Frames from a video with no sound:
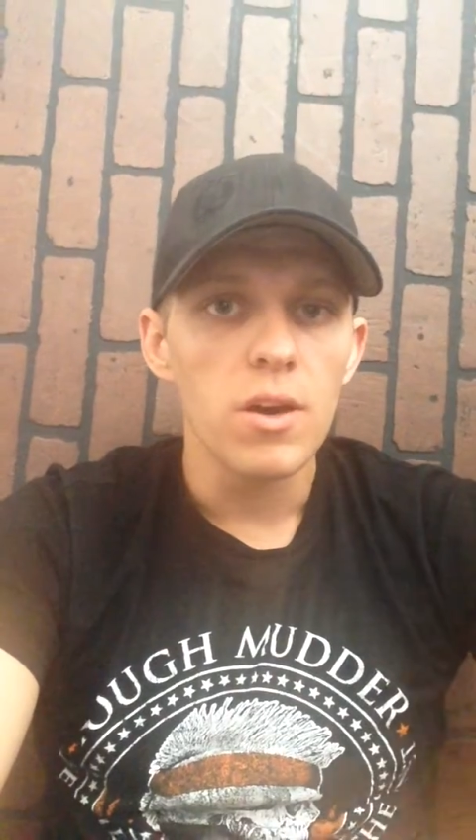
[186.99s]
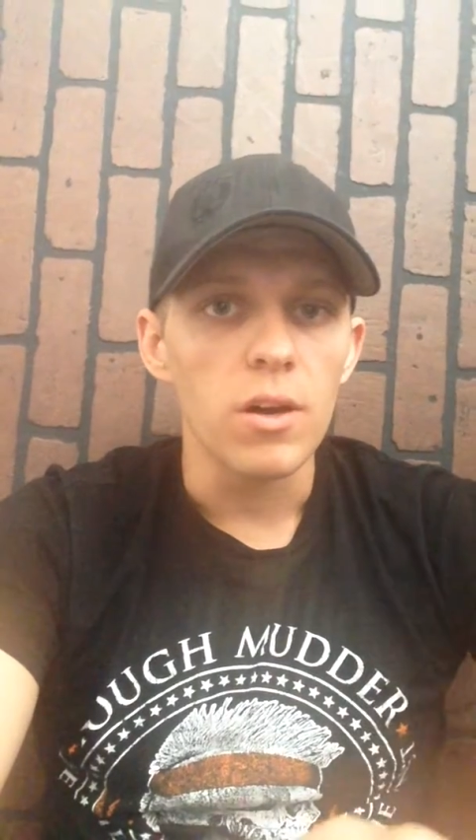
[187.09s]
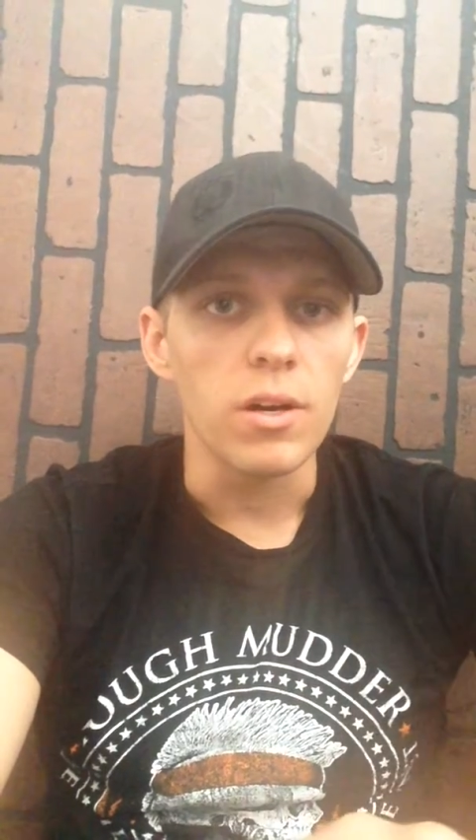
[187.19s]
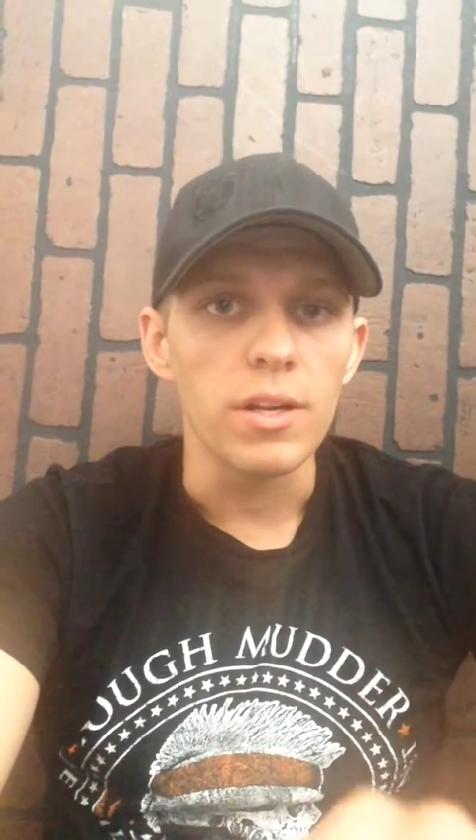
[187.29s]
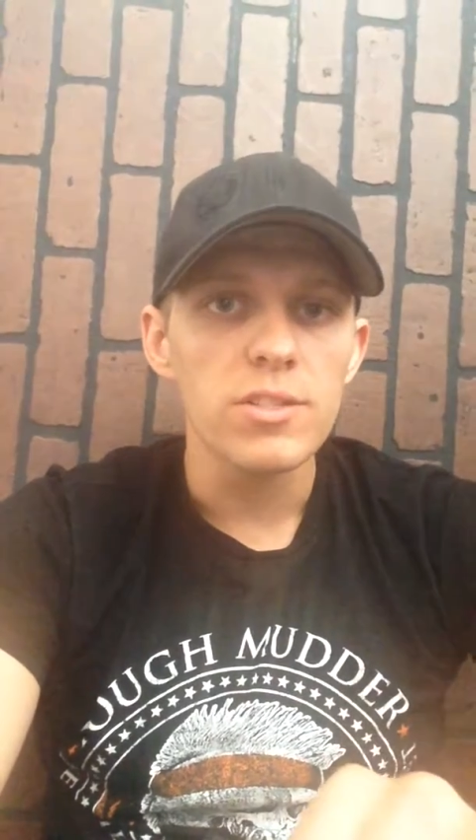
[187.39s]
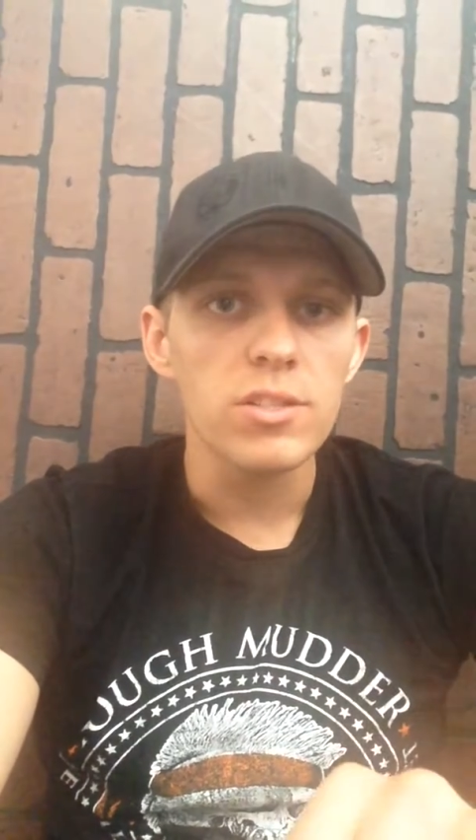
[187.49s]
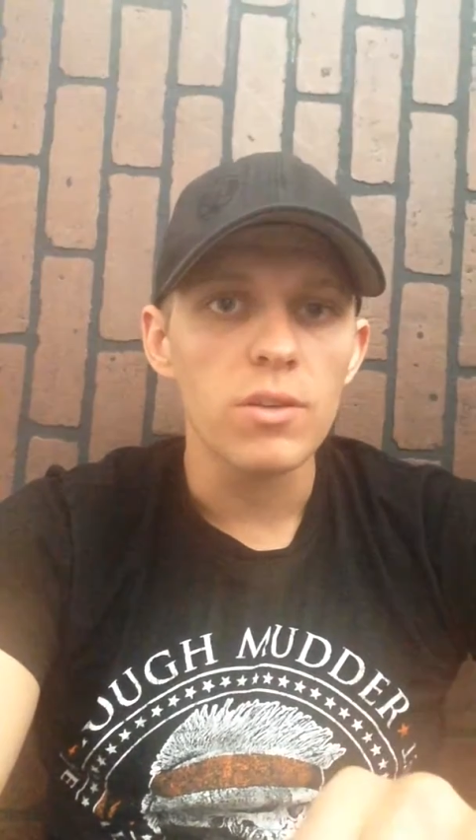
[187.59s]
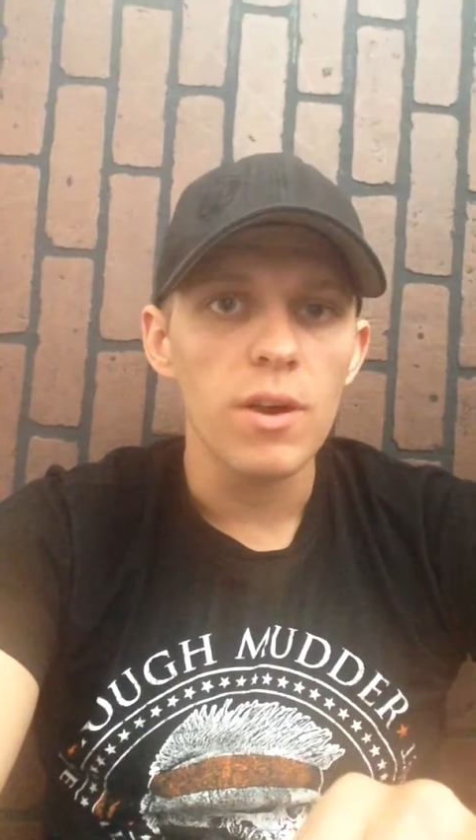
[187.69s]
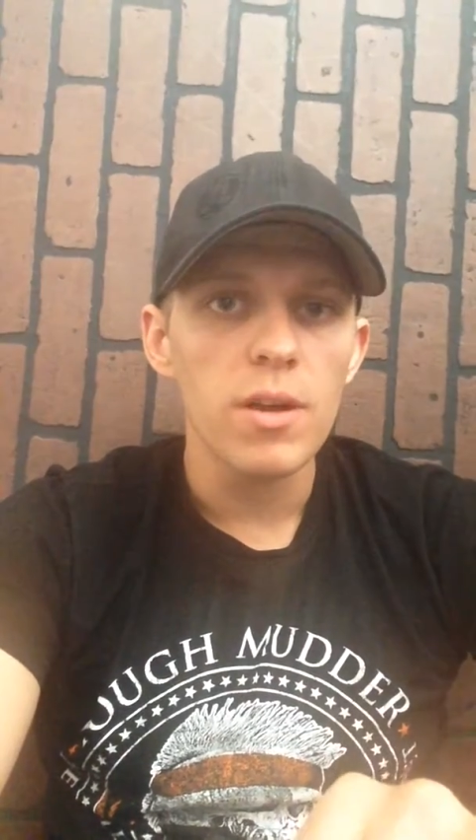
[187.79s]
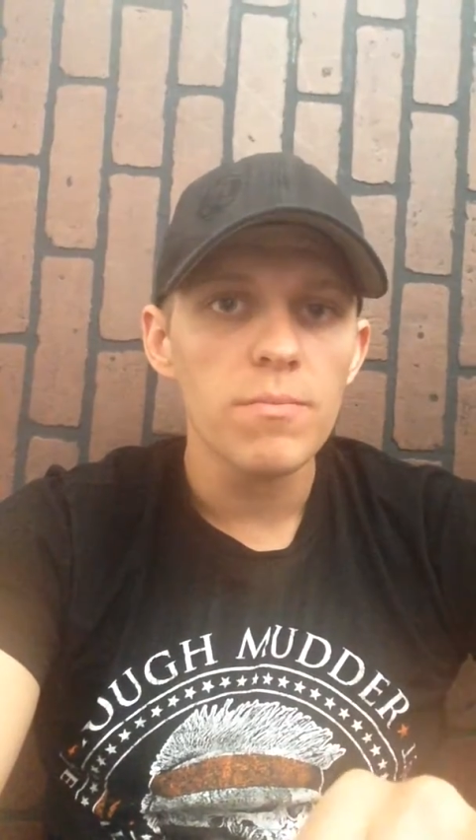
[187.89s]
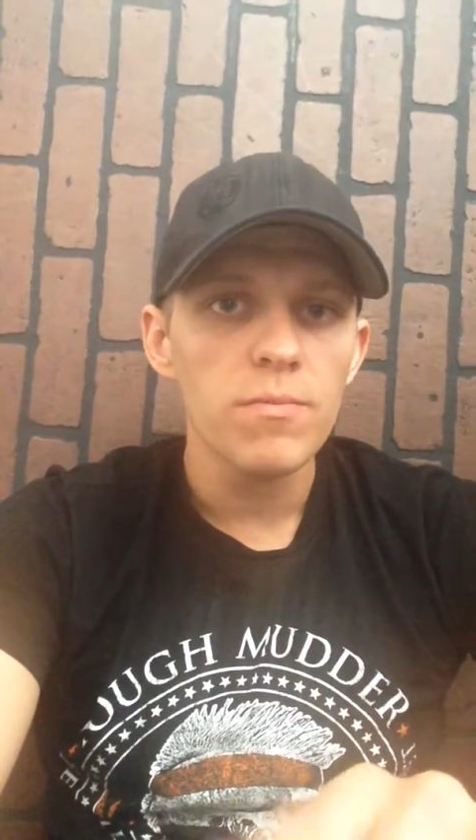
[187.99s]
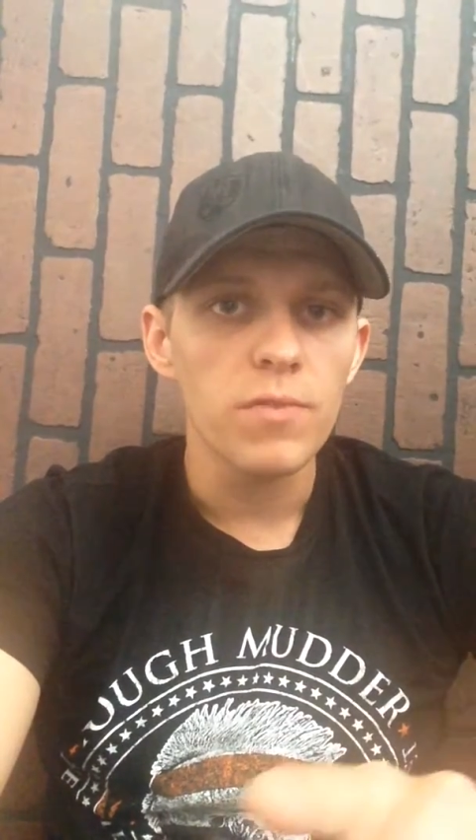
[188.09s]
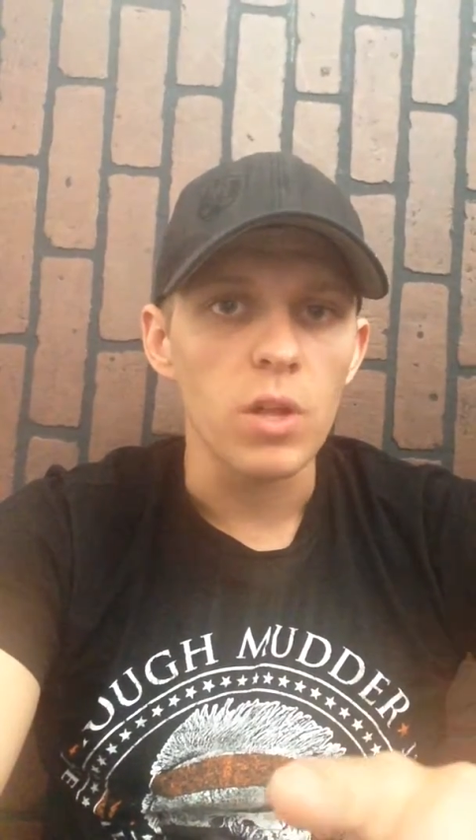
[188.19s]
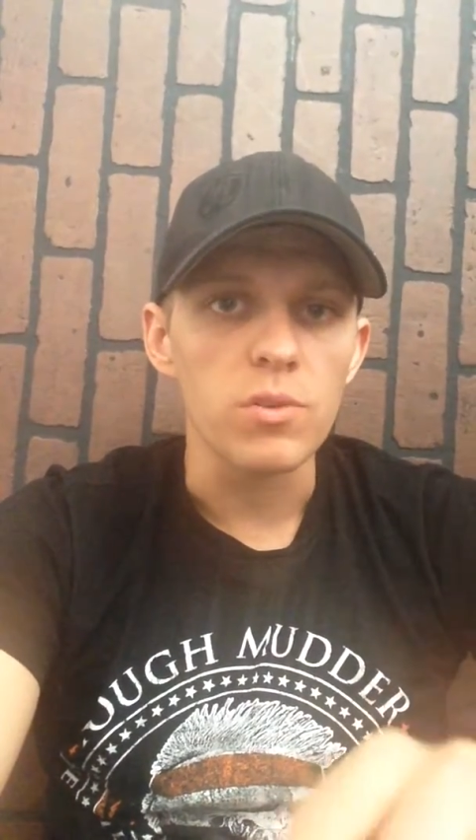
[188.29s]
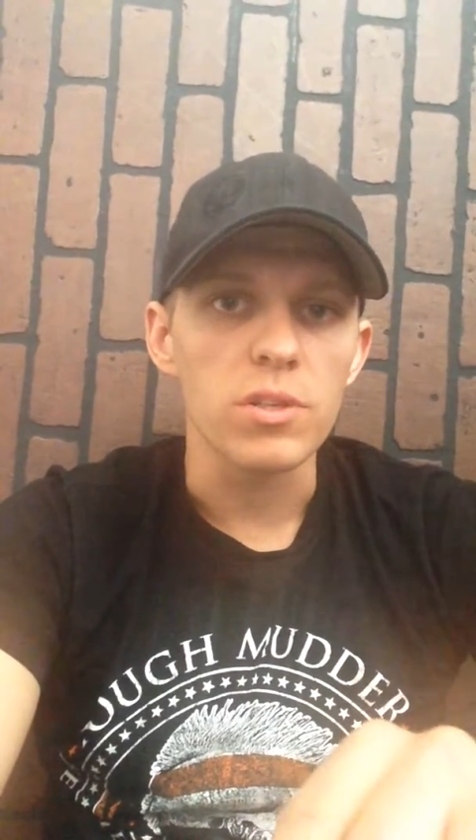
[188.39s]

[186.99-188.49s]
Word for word: on instagram follow